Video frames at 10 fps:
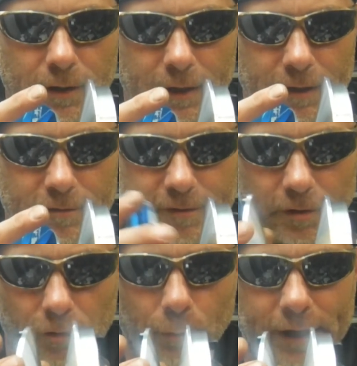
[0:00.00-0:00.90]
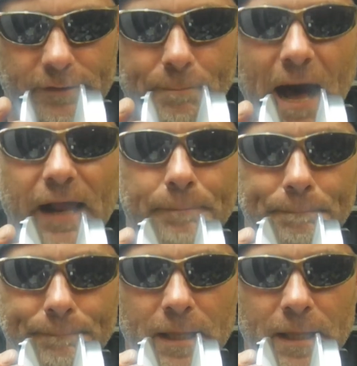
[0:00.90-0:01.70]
and sit all the way at the bottom.